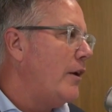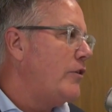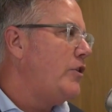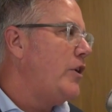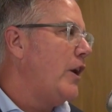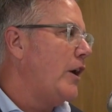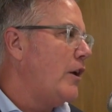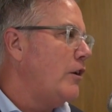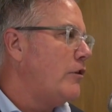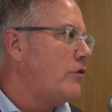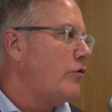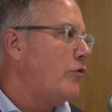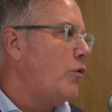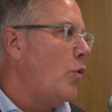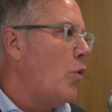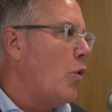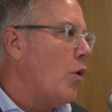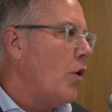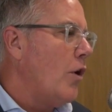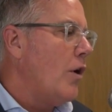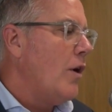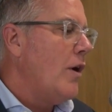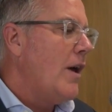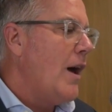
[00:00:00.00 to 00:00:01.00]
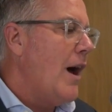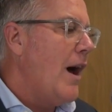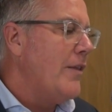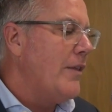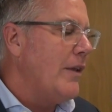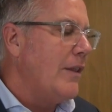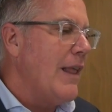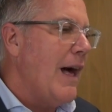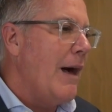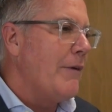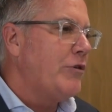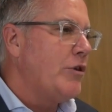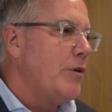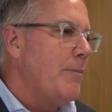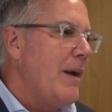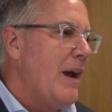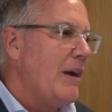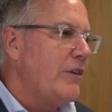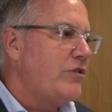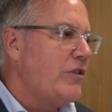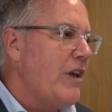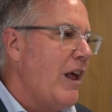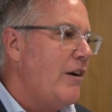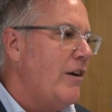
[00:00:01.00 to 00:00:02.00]
tickets for the Lobster
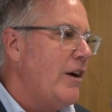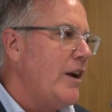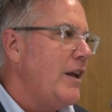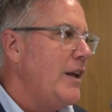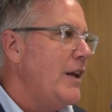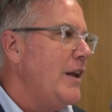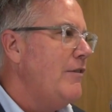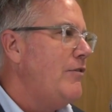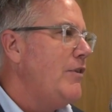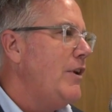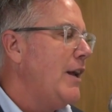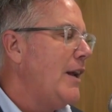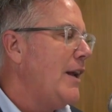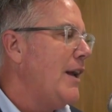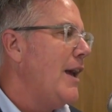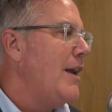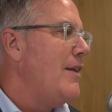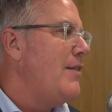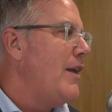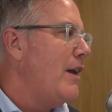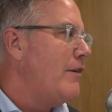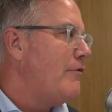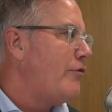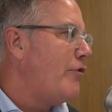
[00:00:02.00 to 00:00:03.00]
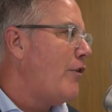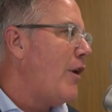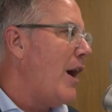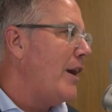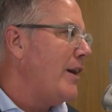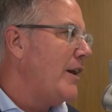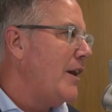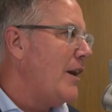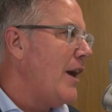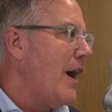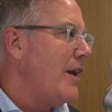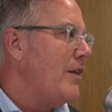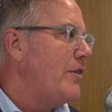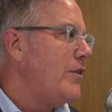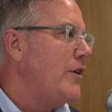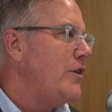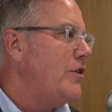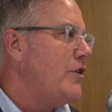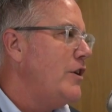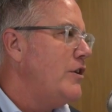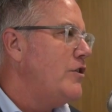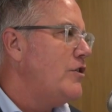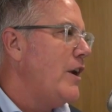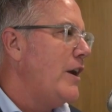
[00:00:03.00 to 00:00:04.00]
Bash Saturday evening, and then Friday night,
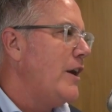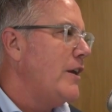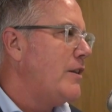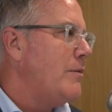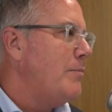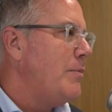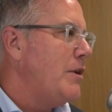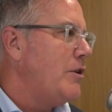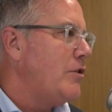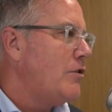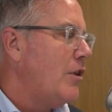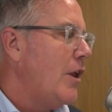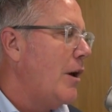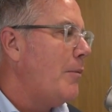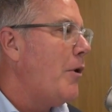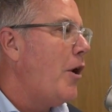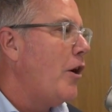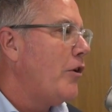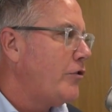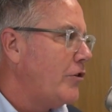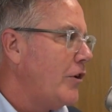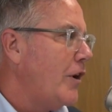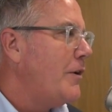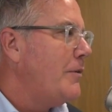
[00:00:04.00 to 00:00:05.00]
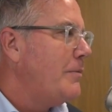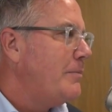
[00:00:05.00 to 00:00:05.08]
the DJ at the Beach Club also.